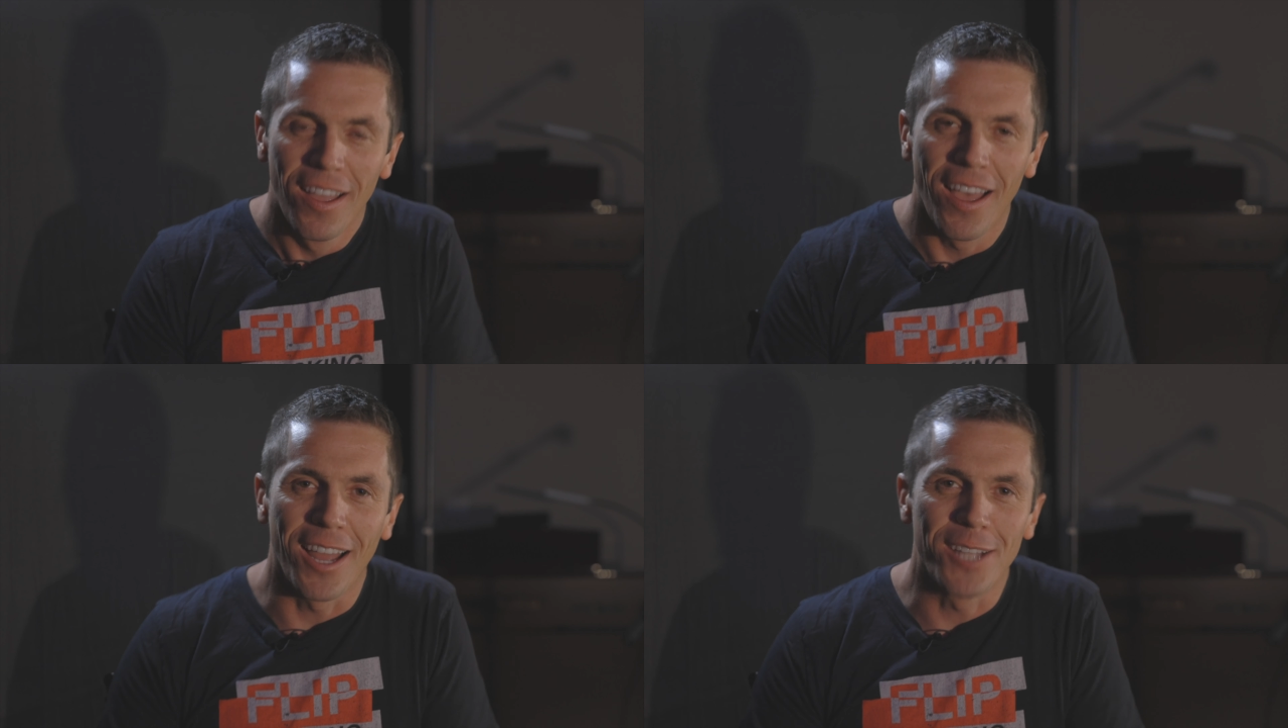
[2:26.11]

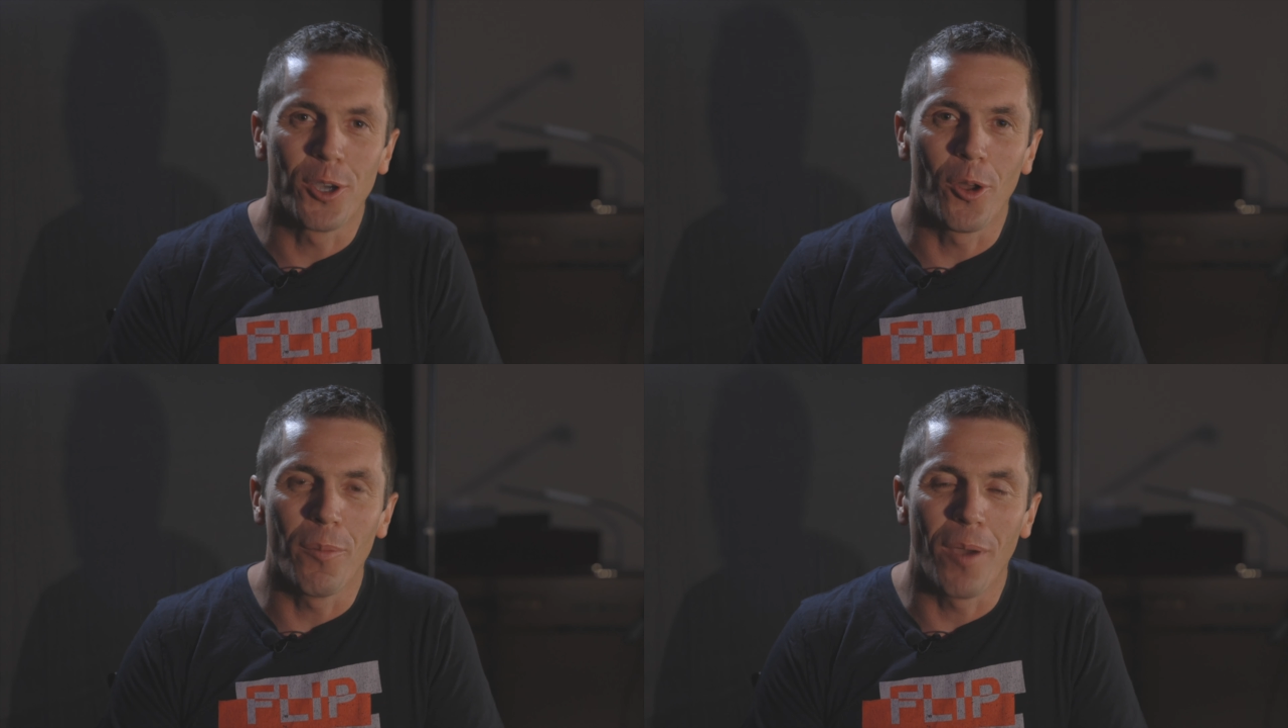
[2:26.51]
And I
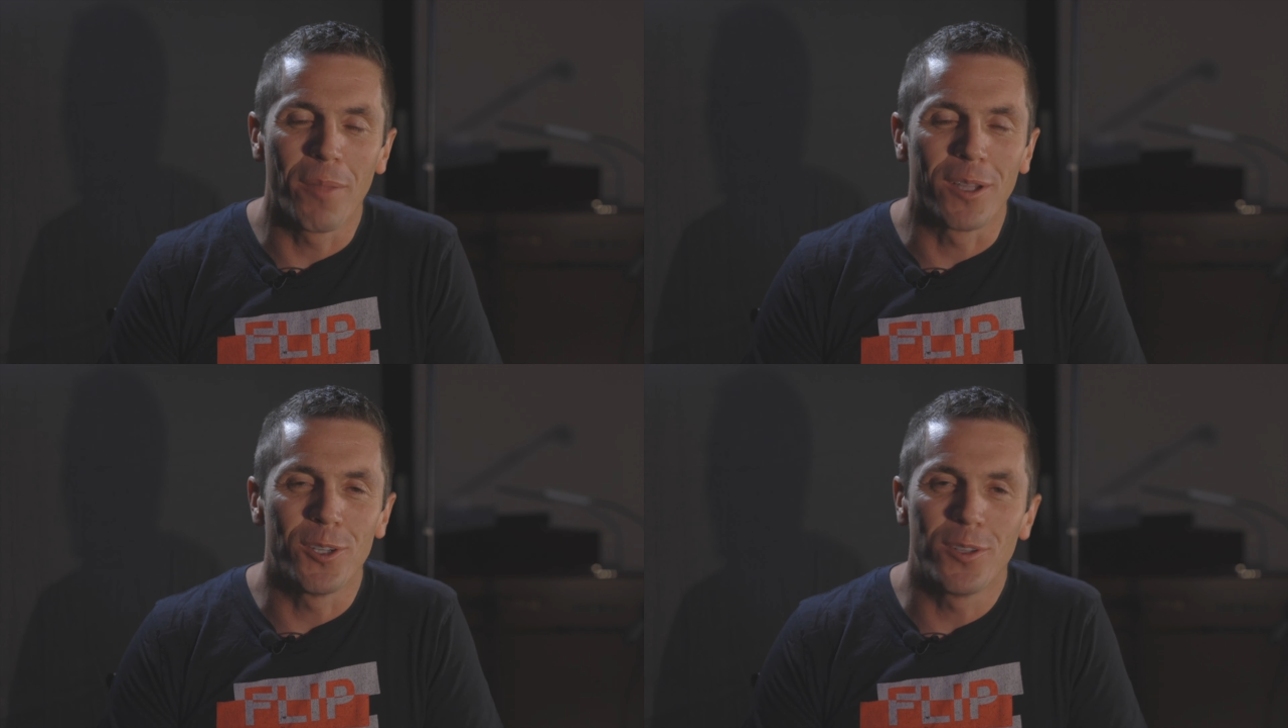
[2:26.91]
told him, I'm
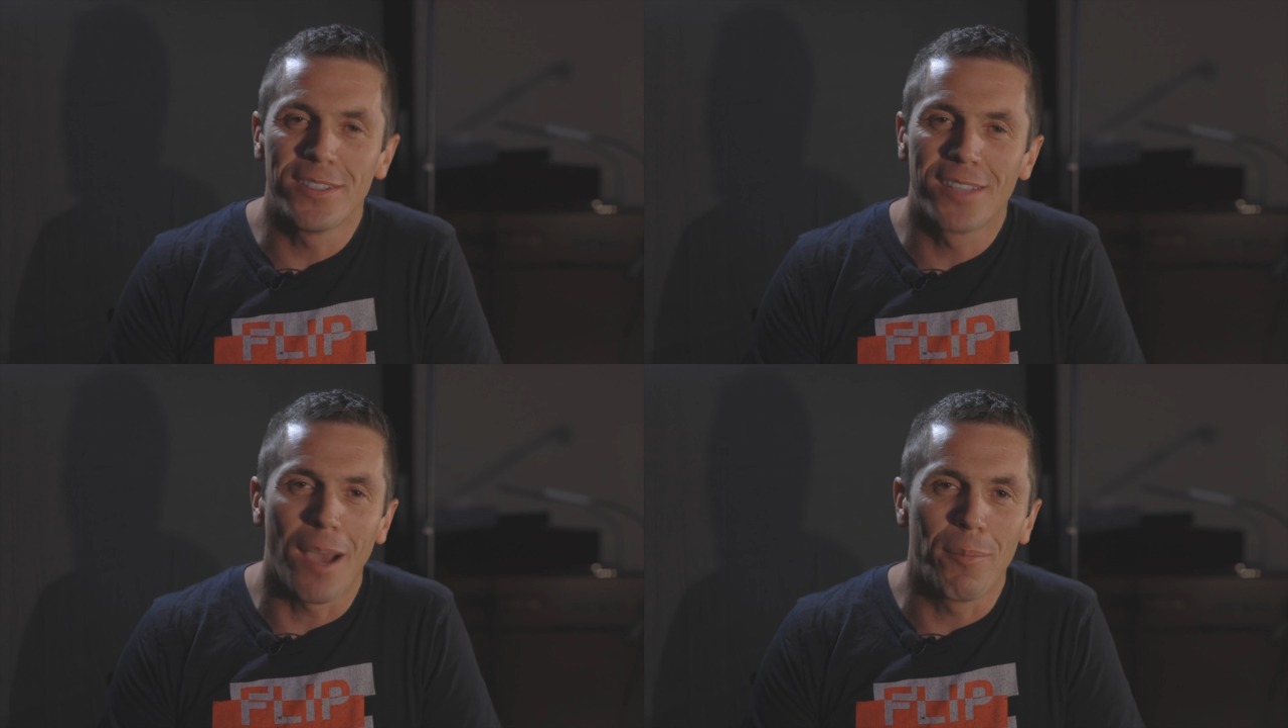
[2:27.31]
like, dude,
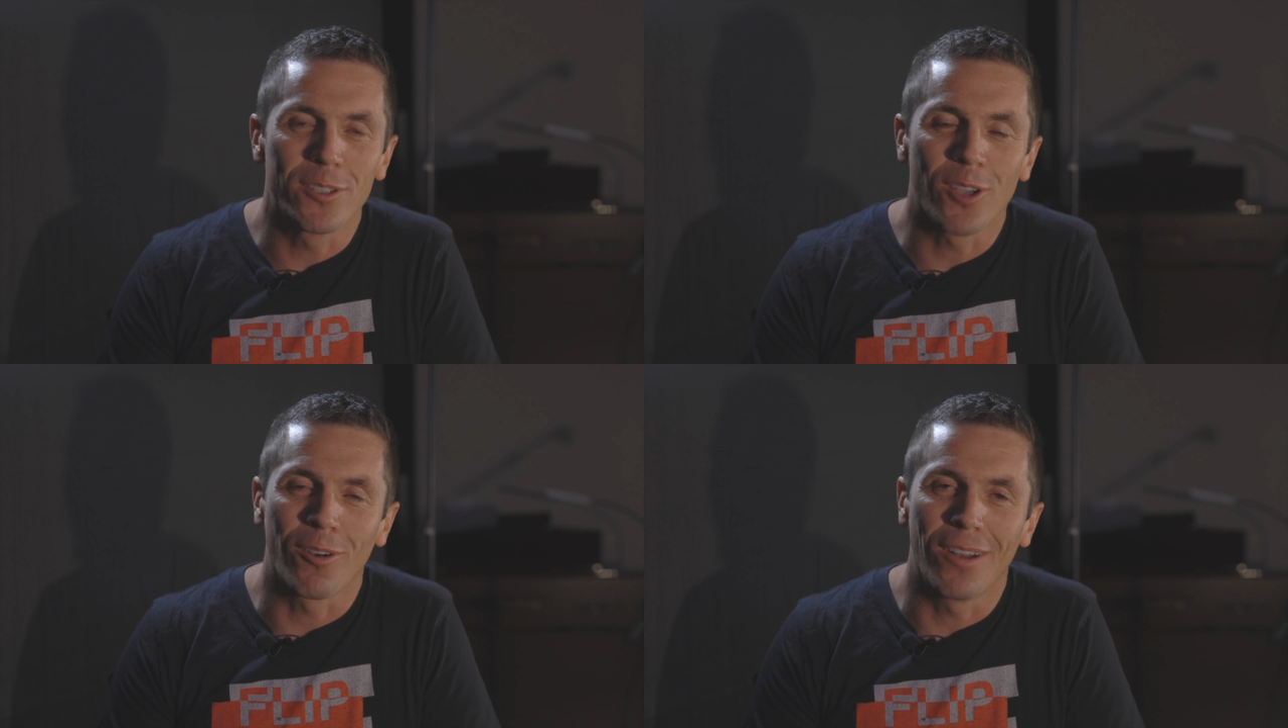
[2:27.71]
these
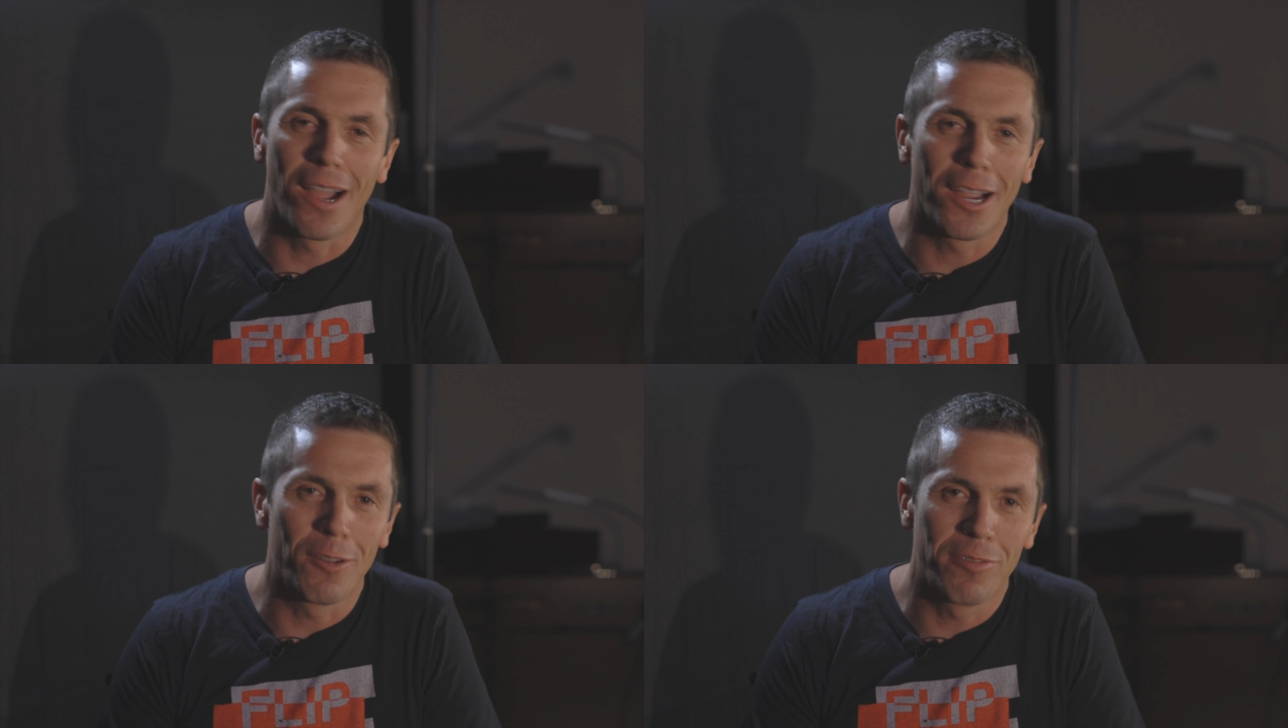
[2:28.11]
cabinets are
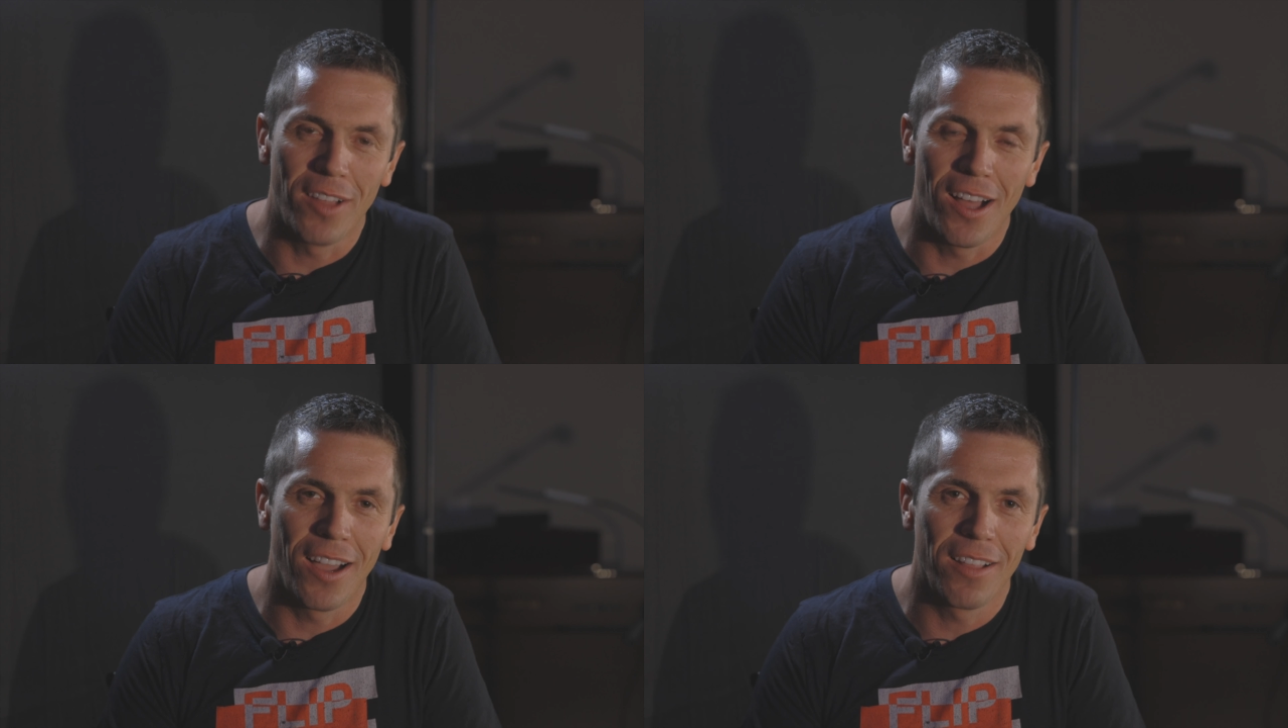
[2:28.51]
not gonna
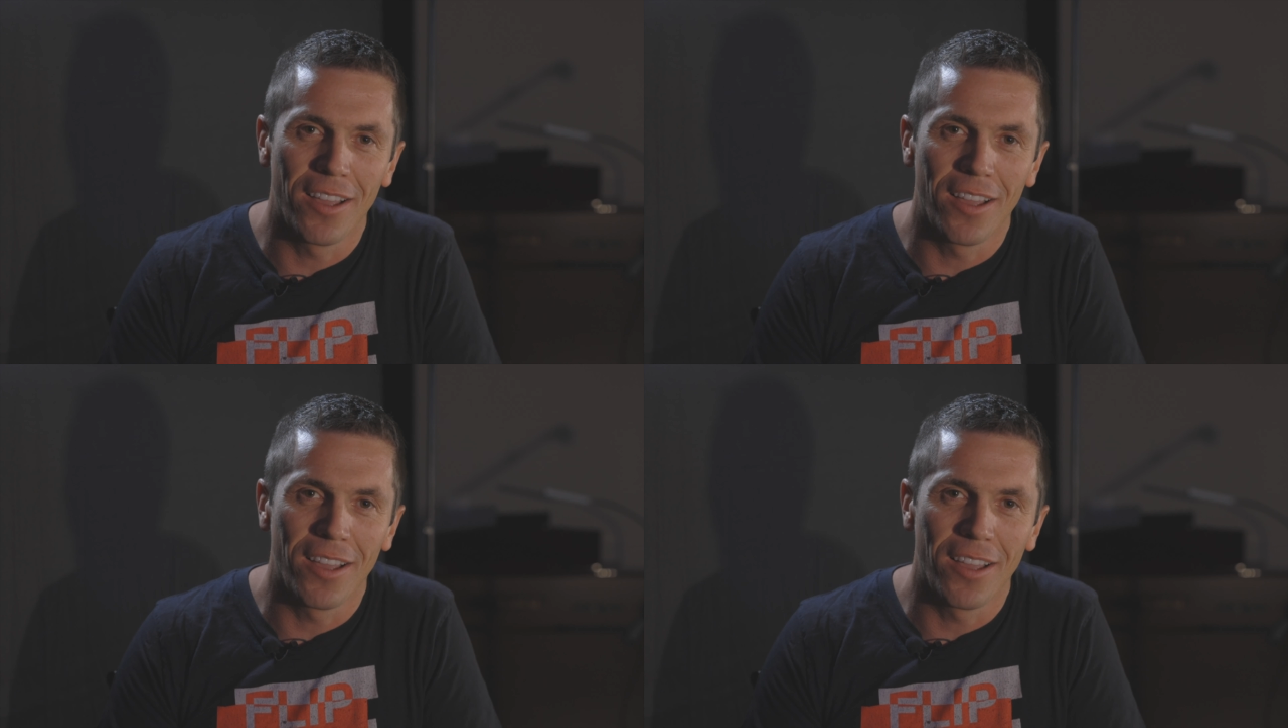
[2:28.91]
fly.